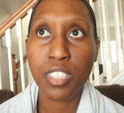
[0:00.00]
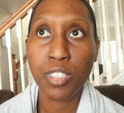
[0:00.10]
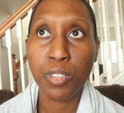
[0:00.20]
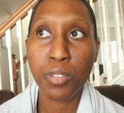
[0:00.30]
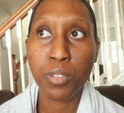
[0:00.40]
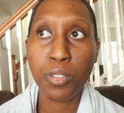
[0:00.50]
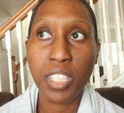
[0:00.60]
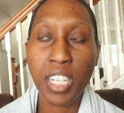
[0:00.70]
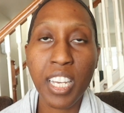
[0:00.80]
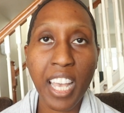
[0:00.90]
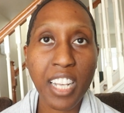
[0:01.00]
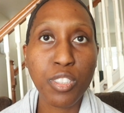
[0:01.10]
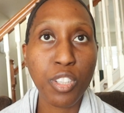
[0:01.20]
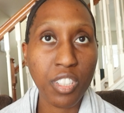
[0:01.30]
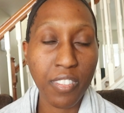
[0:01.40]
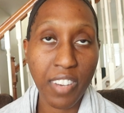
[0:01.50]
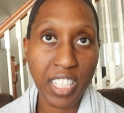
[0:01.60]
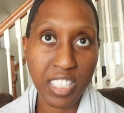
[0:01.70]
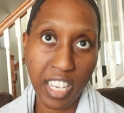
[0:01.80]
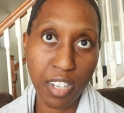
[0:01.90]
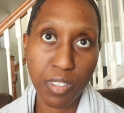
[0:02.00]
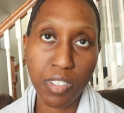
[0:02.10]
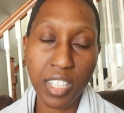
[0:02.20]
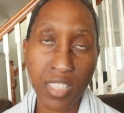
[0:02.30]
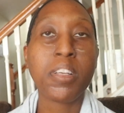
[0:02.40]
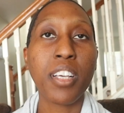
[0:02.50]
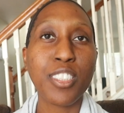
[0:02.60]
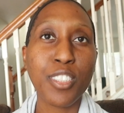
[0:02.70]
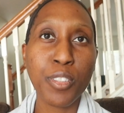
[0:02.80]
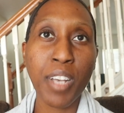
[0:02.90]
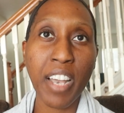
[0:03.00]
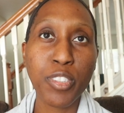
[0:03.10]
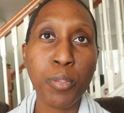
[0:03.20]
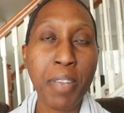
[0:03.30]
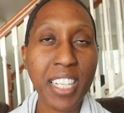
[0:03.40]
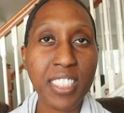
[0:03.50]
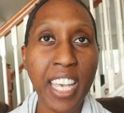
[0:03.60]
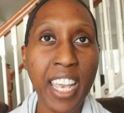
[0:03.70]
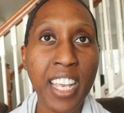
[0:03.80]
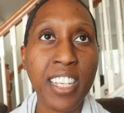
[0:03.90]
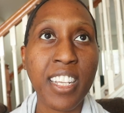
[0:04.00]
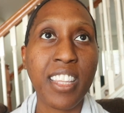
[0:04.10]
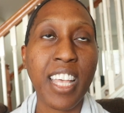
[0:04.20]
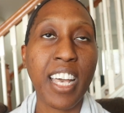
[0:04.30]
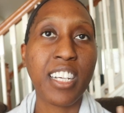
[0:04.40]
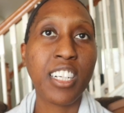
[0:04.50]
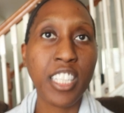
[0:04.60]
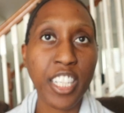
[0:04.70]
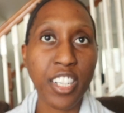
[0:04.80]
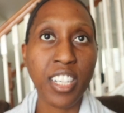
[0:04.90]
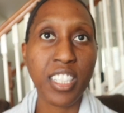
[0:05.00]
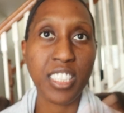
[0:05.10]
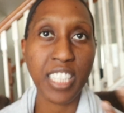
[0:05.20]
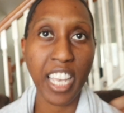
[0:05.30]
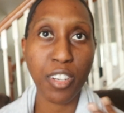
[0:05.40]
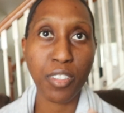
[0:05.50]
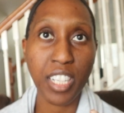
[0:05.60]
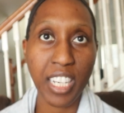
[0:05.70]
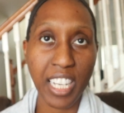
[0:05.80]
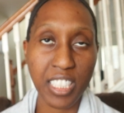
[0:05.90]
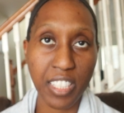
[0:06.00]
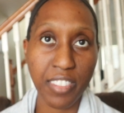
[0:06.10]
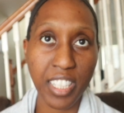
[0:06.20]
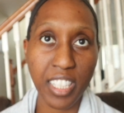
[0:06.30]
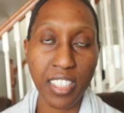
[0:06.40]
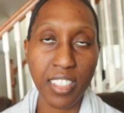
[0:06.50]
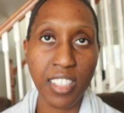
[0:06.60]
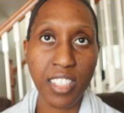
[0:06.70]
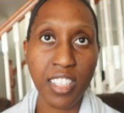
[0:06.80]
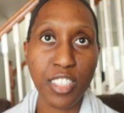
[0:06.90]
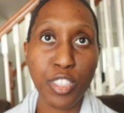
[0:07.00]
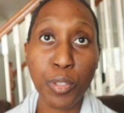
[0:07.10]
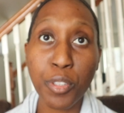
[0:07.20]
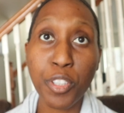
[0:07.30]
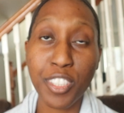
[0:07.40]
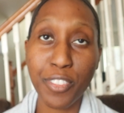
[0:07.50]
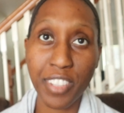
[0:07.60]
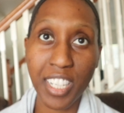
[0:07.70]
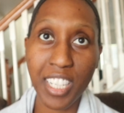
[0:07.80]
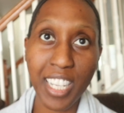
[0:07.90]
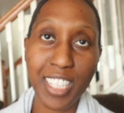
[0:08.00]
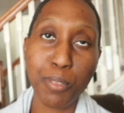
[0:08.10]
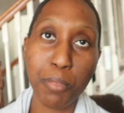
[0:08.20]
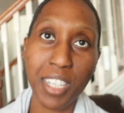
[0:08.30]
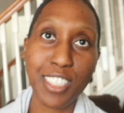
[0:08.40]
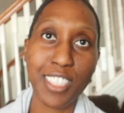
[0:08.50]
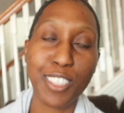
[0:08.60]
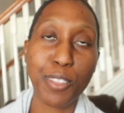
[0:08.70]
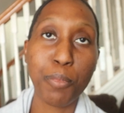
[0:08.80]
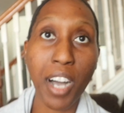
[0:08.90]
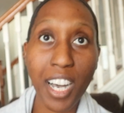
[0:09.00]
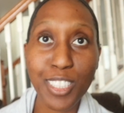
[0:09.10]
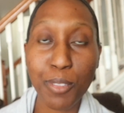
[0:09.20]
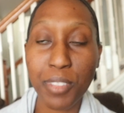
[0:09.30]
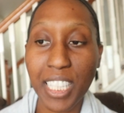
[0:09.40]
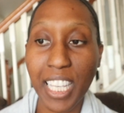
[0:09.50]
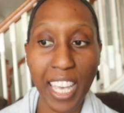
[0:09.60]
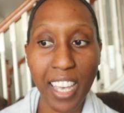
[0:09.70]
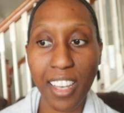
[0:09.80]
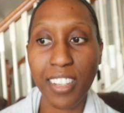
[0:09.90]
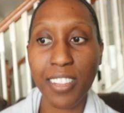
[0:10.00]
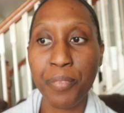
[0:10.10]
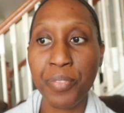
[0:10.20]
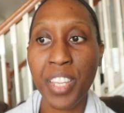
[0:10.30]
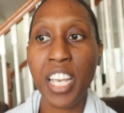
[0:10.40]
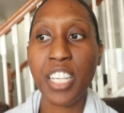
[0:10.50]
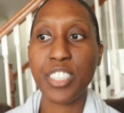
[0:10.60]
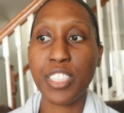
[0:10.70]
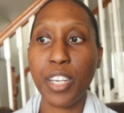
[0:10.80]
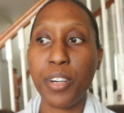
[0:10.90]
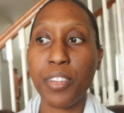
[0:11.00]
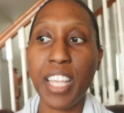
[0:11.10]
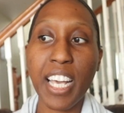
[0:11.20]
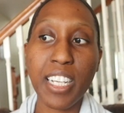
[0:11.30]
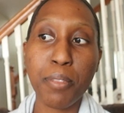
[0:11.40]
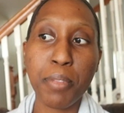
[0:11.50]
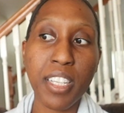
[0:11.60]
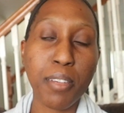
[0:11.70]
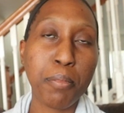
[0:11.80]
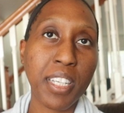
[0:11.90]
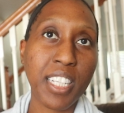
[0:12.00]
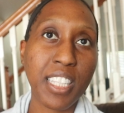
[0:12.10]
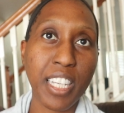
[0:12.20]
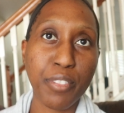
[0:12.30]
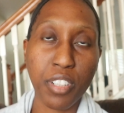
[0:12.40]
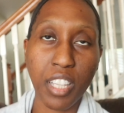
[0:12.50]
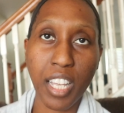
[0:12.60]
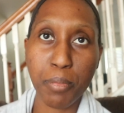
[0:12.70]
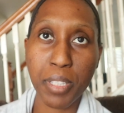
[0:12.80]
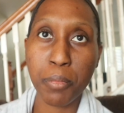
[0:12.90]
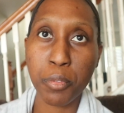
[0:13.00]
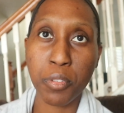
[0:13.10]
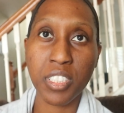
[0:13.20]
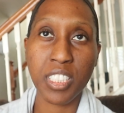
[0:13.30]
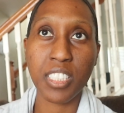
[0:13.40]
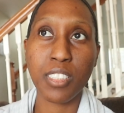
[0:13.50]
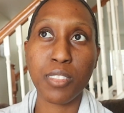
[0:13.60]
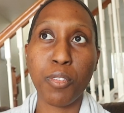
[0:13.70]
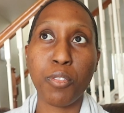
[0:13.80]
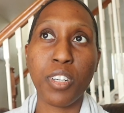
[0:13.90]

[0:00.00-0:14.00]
to connect to your divine channel. Because you do have to maintain that clear channel connectivity to your divinity as much as you possibly can. So that can be a big thing for a lot of people, and just